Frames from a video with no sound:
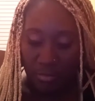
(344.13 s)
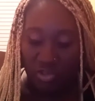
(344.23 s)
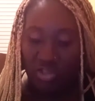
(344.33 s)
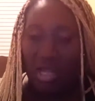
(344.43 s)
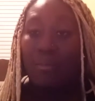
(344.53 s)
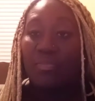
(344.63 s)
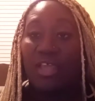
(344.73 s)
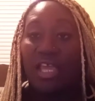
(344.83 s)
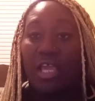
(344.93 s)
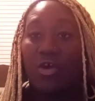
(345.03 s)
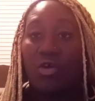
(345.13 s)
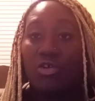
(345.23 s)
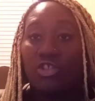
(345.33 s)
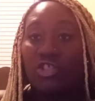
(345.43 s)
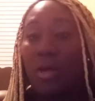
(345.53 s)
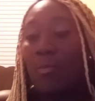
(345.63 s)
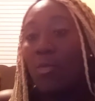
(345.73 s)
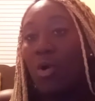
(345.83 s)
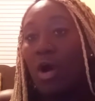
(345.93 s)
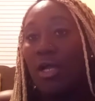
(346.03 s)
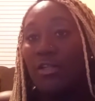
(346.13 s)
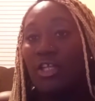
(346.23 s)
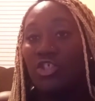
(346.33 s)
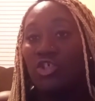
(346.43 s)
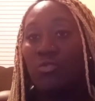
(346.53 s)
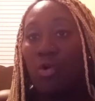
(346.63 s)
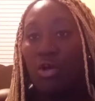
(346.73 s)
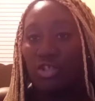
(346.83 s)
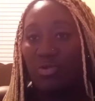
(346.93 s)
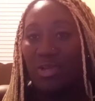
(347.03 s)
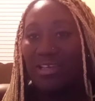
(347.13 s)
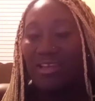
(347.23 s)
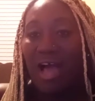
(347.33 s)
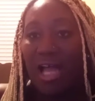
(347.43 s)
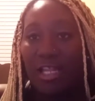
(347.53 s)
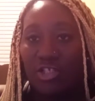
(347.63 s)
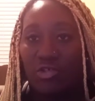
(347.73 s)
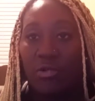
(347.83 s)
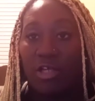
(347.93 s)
something or someone that you want to acknowledge who